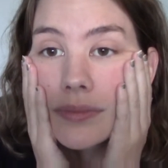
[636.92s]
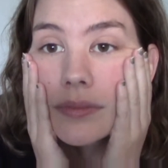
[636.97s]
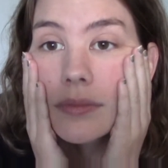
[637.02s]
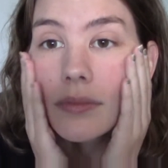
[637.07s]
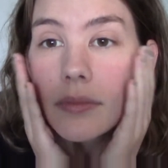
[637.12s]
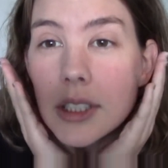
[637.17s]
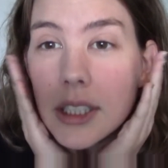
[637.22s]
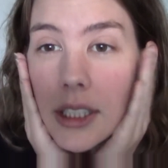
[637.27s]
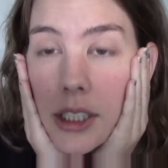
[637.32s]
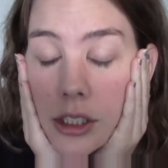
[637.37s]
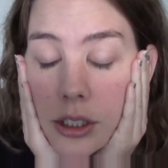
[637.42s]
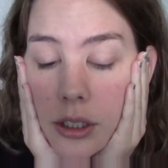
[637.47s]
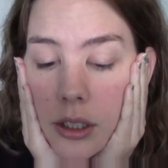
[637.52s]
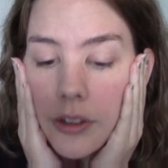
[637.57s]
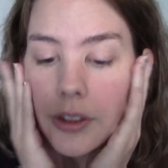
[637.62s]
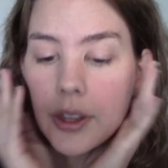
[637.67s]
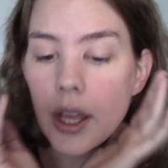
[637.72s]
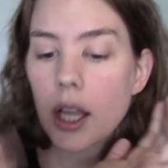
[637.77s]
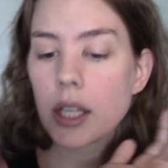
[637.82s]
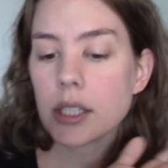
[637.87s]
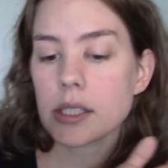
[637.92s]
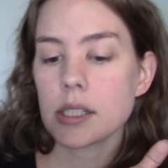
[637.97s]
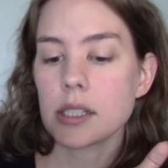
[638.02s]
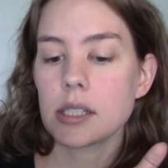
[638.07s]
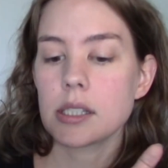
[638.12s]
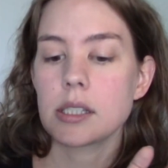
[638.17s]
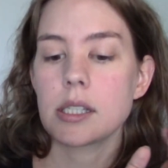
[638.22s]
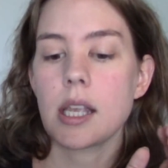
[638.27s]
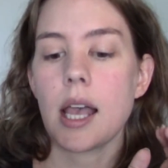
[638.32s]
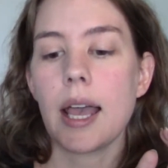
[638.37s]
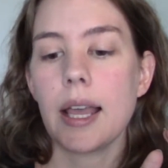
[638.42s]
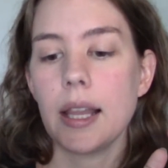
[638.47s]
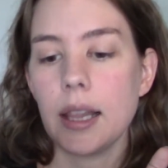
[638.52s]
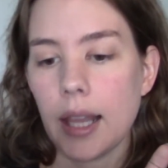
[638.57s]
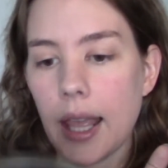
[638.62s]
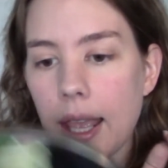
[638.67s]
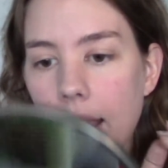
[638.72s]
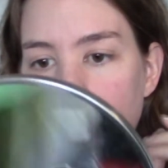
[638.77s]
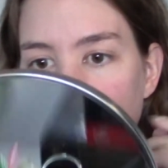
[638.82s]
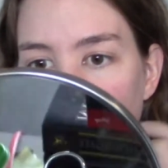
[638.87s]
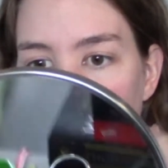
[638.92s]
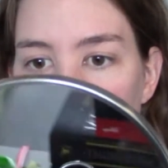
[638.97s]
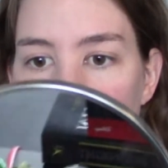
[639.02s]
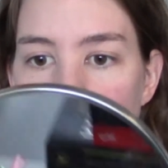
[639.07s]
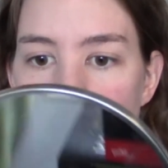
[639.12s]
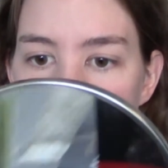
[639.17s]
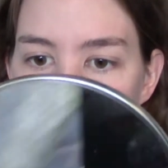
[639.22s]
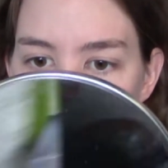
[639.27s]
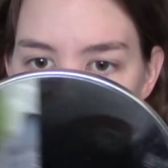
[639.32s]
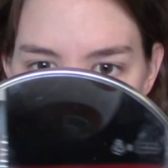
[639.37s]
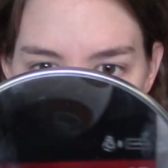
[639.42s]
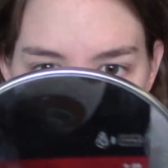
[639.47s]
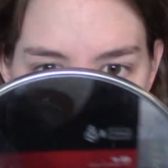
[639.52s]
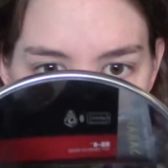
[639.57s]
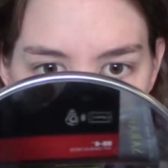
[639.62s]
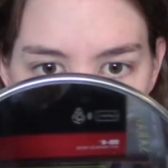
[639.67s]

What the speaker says: Initial thoughts, I like how it's sitting on